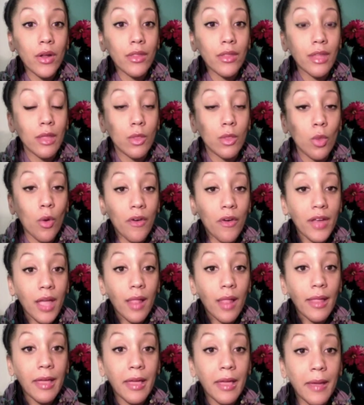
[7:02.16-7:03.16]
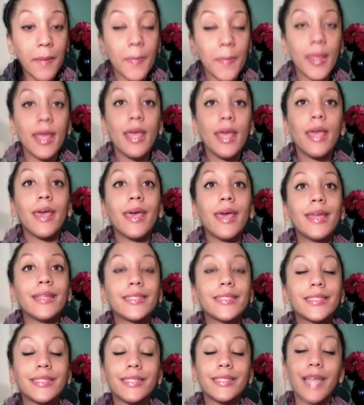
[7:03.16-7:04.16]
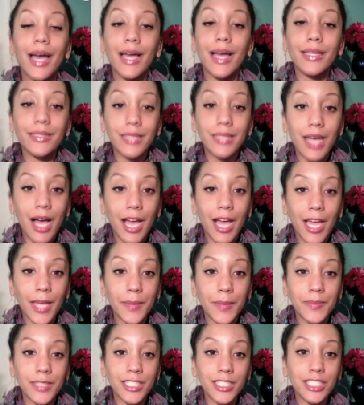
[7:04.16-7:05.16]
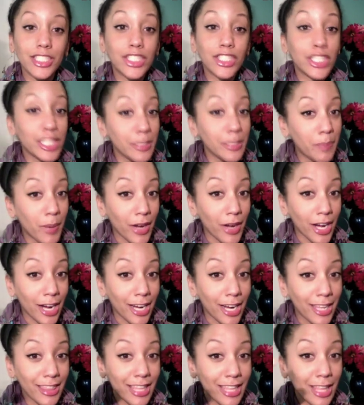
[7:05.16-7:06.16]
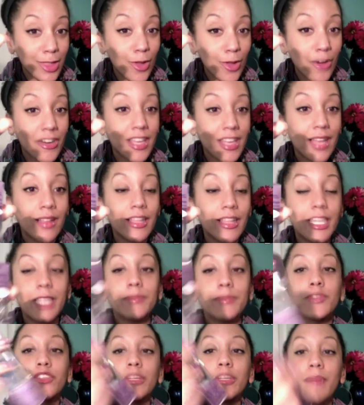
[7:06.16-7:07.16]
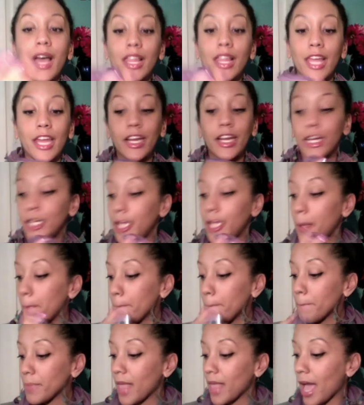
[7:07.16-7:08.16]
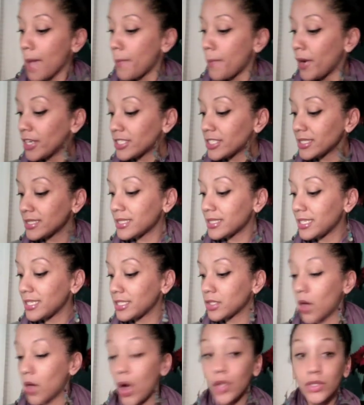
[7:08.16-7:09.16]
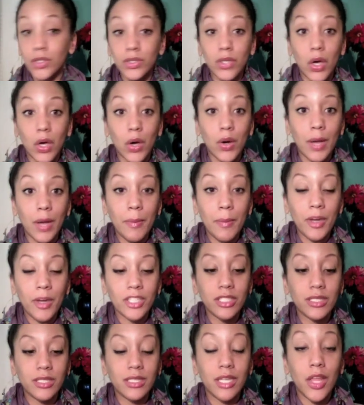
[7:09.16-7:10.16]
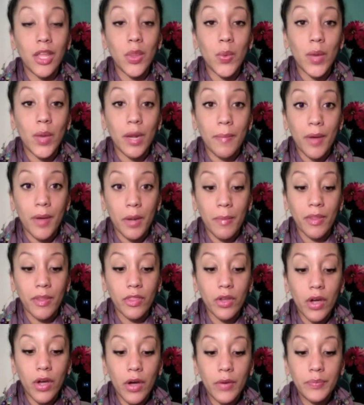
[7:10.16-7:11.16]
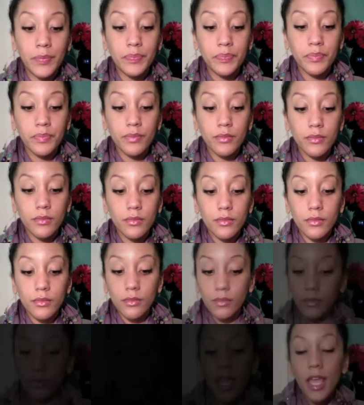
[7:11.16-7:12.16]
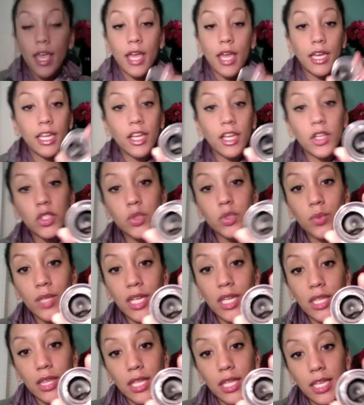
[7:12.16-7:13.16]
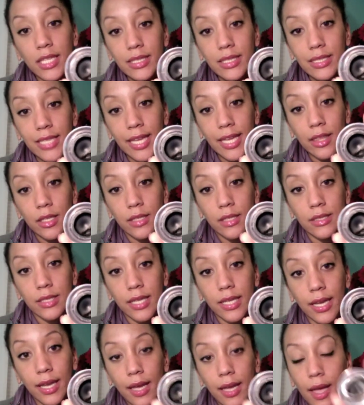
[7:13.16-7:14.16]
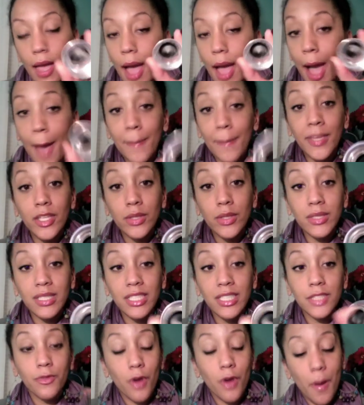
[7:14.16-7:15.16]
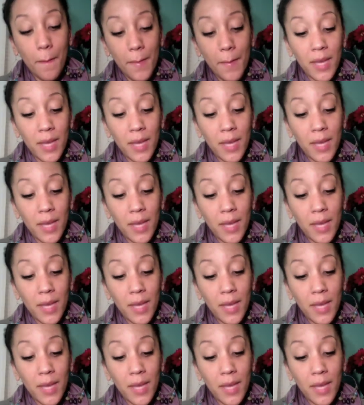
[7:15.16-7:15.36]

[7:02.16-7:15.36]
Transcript: than L'Oréal HIP, and it's 10 times cheaper than L'Oréal HIP's cream eyeliner. I purchased this also. I purchased another one about a month ago. And here's what the inside looks like. I've been using this for about